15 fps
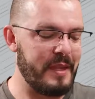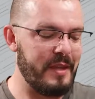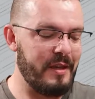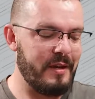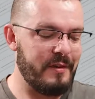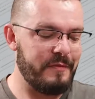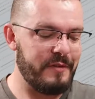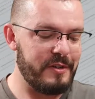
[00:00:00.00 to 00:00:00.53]

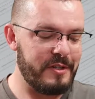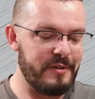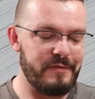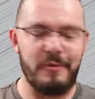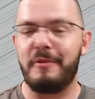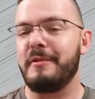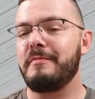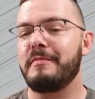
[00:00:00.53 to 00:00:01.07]
First of
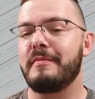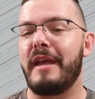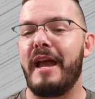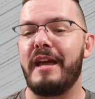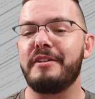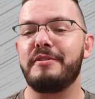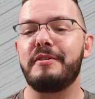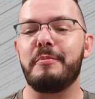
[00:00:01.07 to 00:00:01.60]
all,
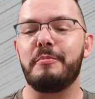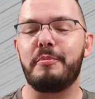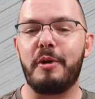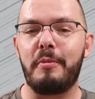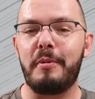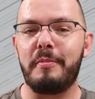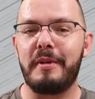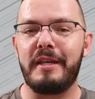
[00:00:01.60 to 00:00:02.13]
as you can
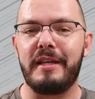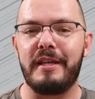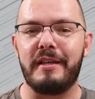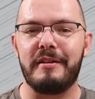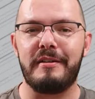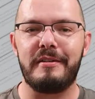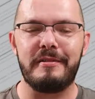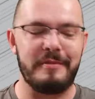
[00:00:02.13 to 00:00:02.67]
probably
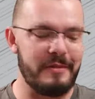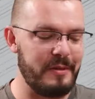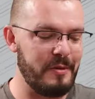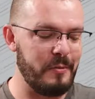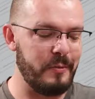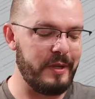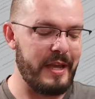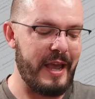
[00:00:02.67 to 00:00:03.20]
hear,
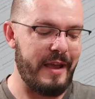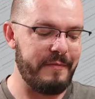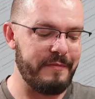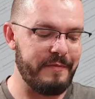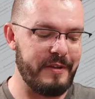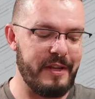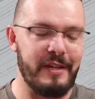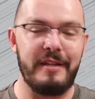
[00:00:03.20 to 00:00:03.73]
we have
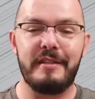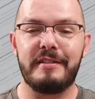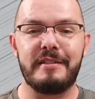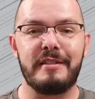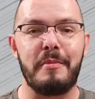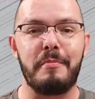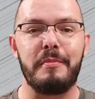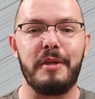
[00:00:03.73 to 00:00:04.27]

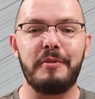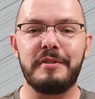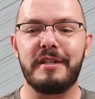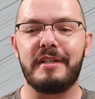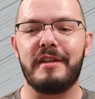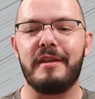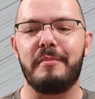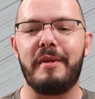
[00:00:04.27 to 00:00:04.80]
some
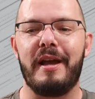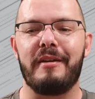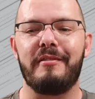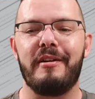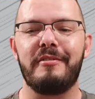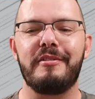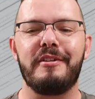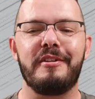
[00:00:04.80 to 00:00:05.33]
music in the
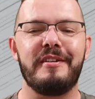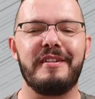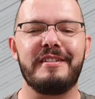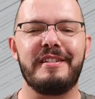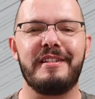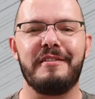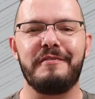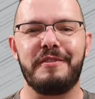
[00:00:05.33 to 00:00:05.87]
background,
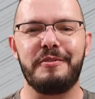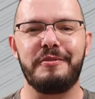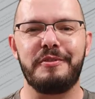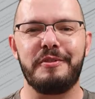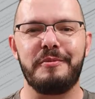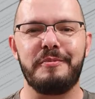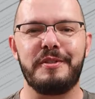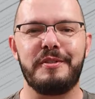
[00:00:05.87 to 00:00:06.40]
courtesy of
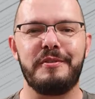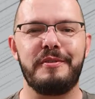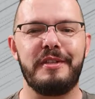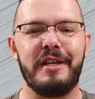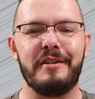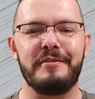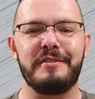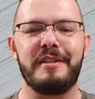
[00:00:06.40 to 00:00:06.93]
YouTube
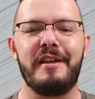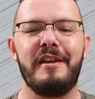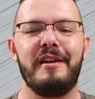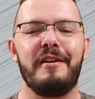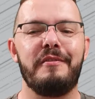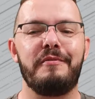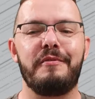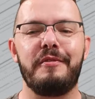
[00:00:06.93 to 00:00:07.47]
Studio's
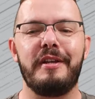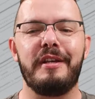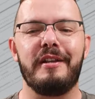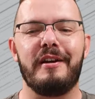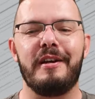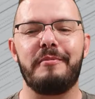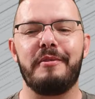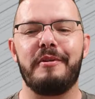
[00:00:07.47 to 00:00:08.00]
free
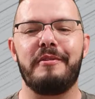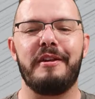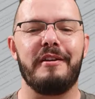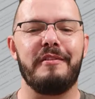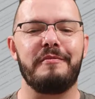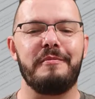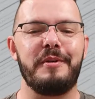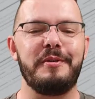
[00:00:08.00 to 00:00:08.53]
library
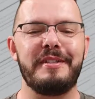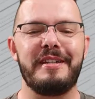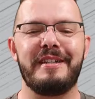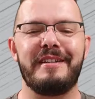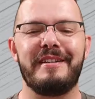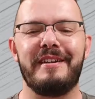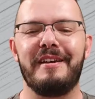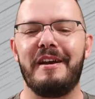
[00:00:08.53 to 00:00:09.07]
of music.
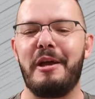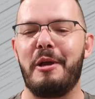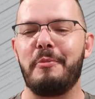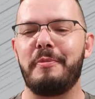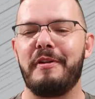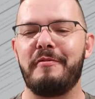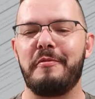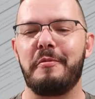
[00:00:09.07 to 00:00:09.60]
I hope
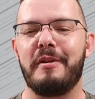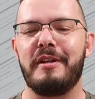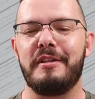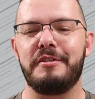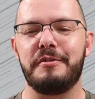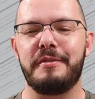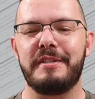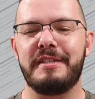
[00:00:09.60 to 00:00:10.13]
everyone
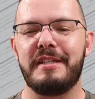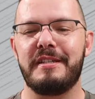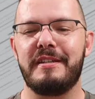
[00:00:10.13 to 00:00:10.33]
enjoys it.